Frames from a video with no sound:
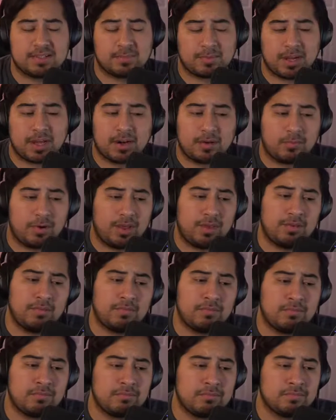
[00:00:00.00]
some kind of way.
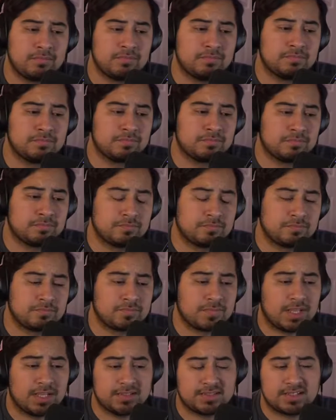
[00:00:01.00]

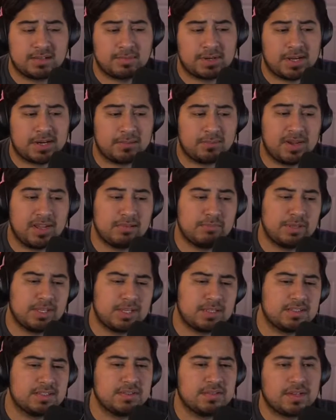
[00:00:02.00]
In some kind of way,
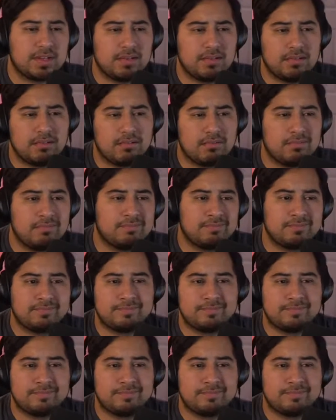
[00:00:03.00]
because you can...